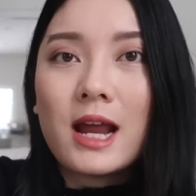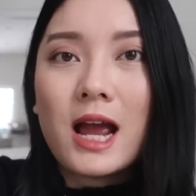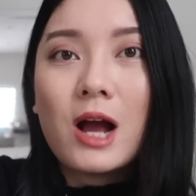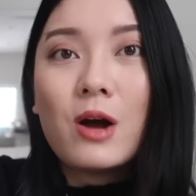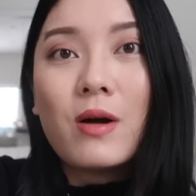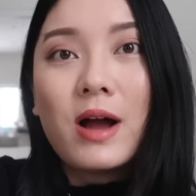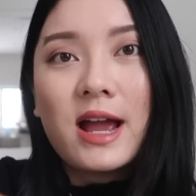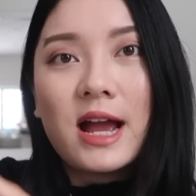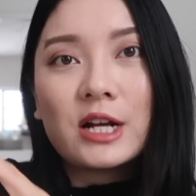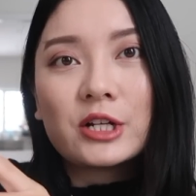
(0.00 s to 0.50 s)

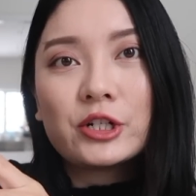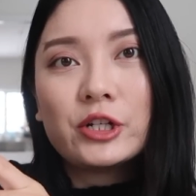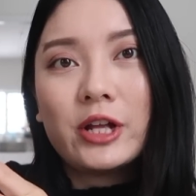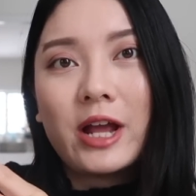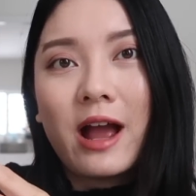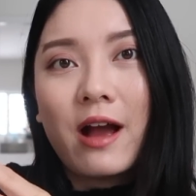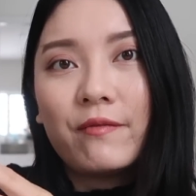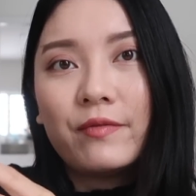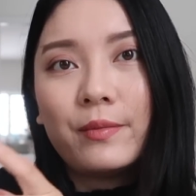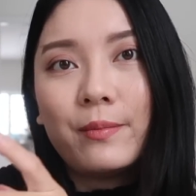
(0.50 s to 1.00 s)
now I actually
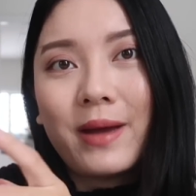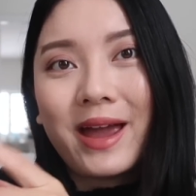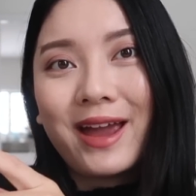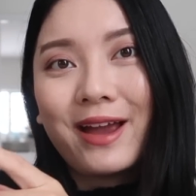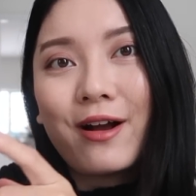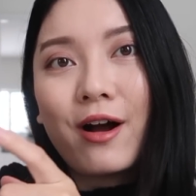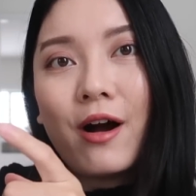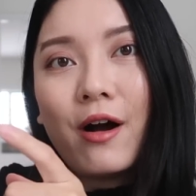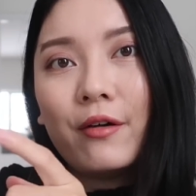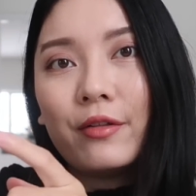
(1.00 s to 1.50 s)
have the
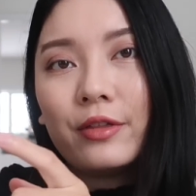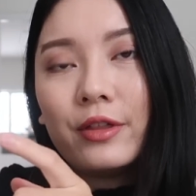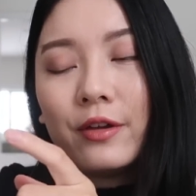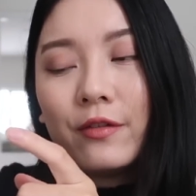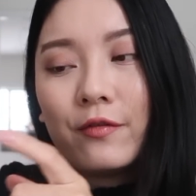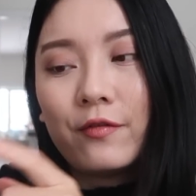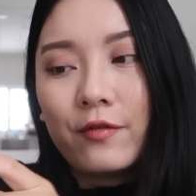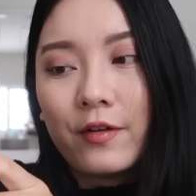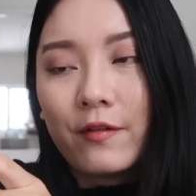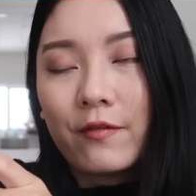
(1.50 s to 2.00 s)
bag on the
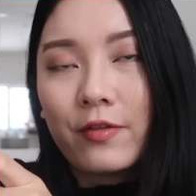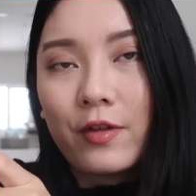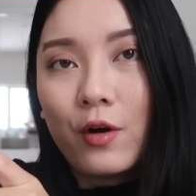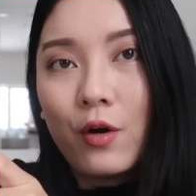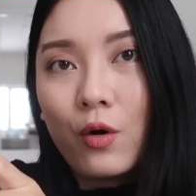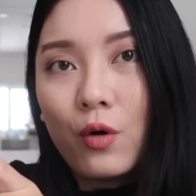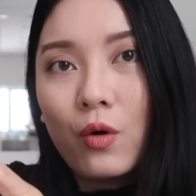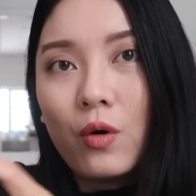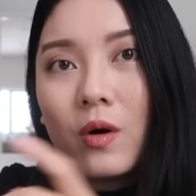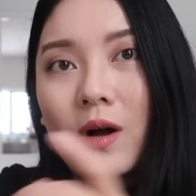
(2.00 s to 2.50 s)
5th
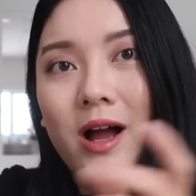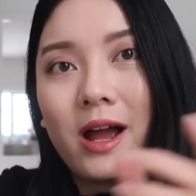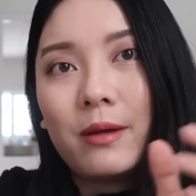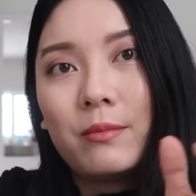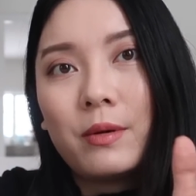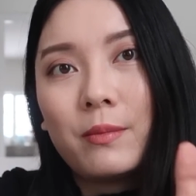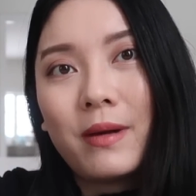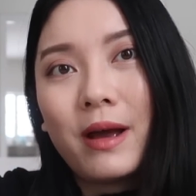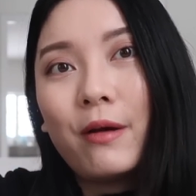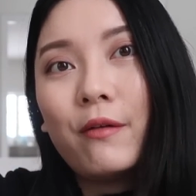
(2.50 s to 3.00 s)
hole.
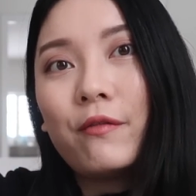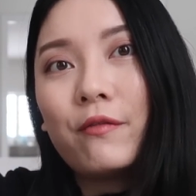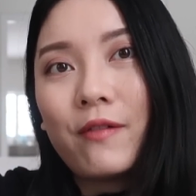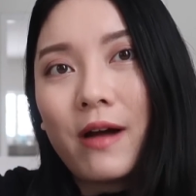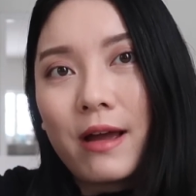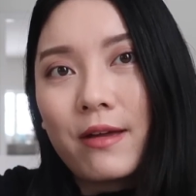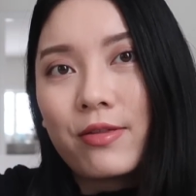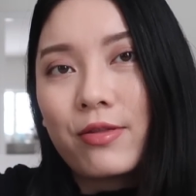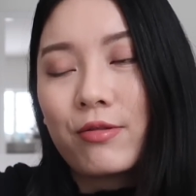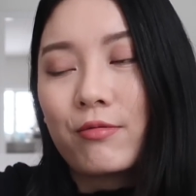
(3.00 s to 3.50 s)
I'm about
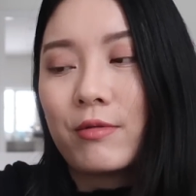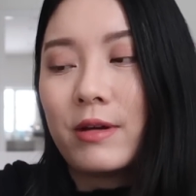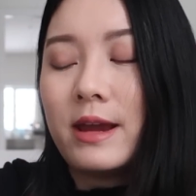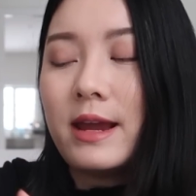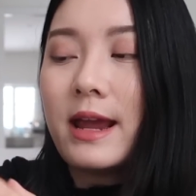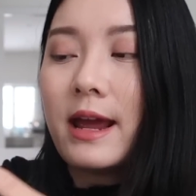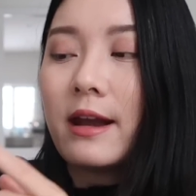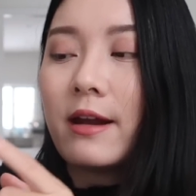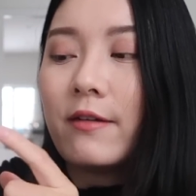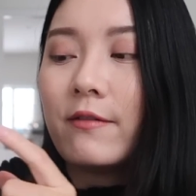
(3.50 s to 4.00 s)

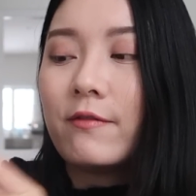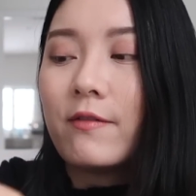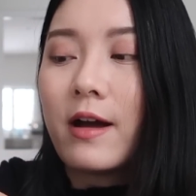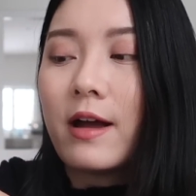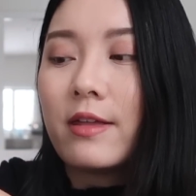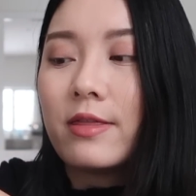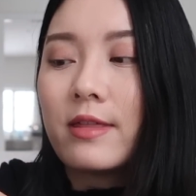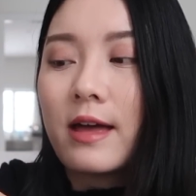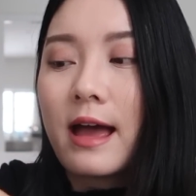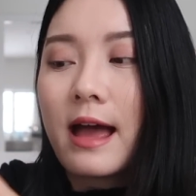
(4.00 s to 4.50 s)
5'3", and I
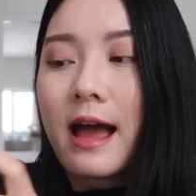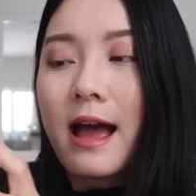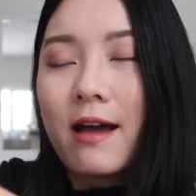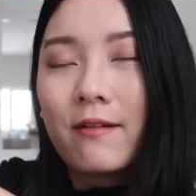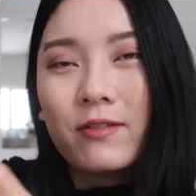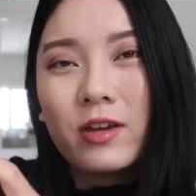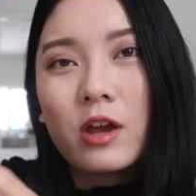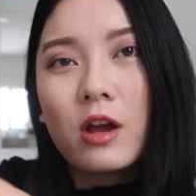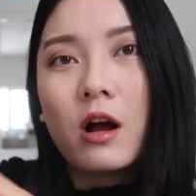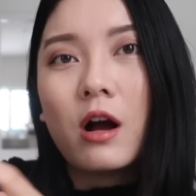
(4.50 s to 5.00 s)
find that
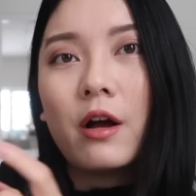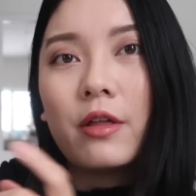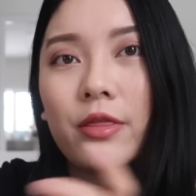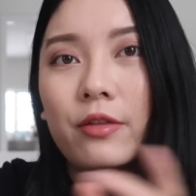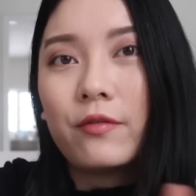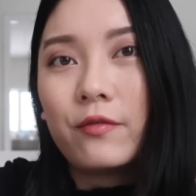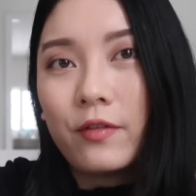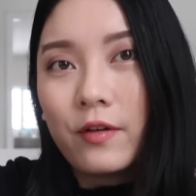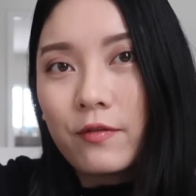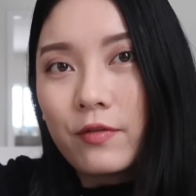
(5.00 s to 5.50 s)
having it on
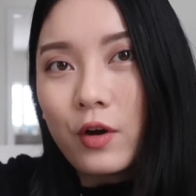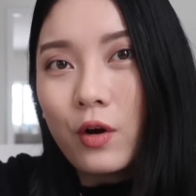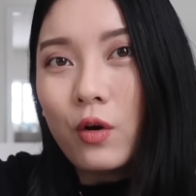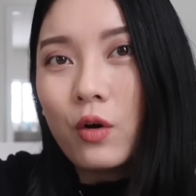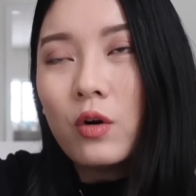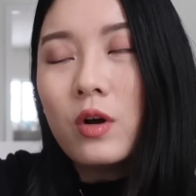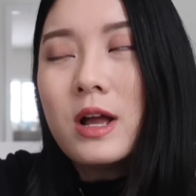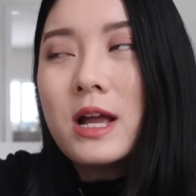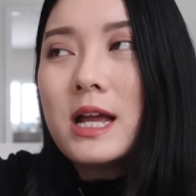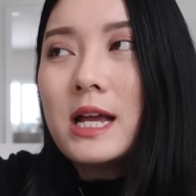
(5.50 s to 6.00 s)
the 5th
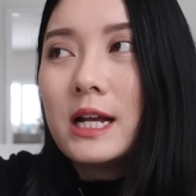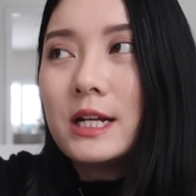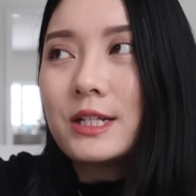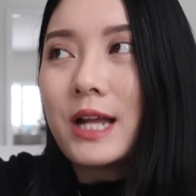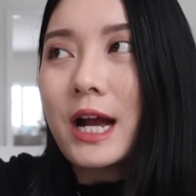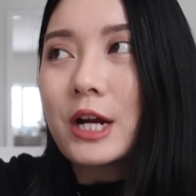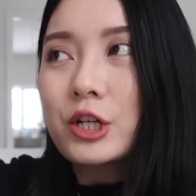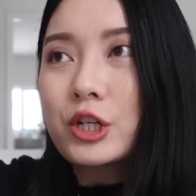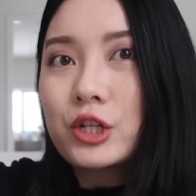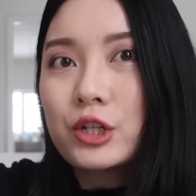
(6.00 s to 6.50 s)
hole is
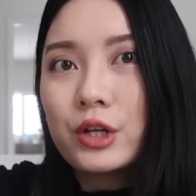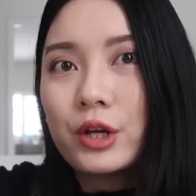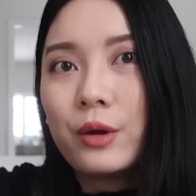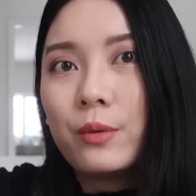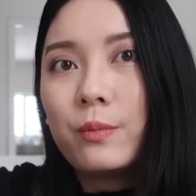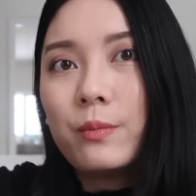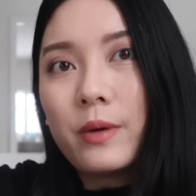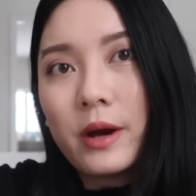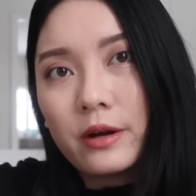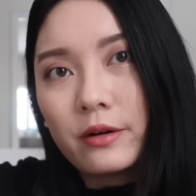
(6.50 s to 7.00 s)
actually
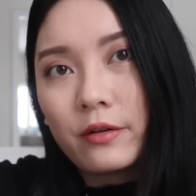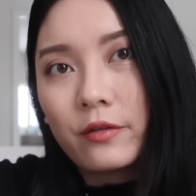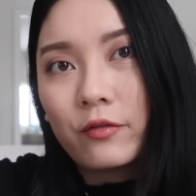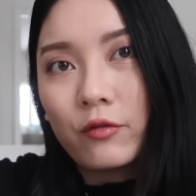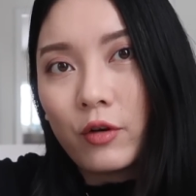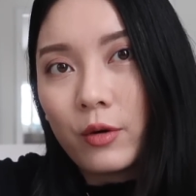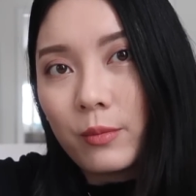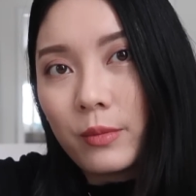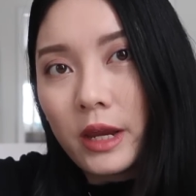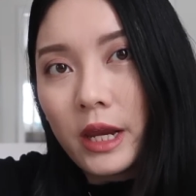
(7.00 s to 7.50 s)
better
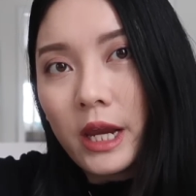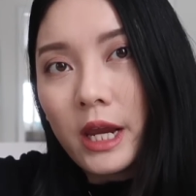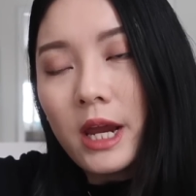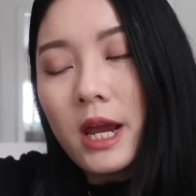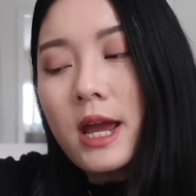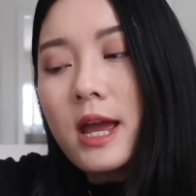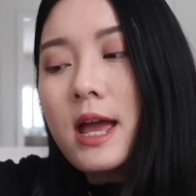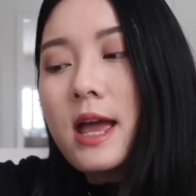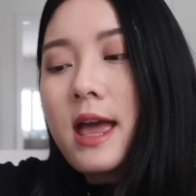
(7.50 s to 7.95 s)
for me.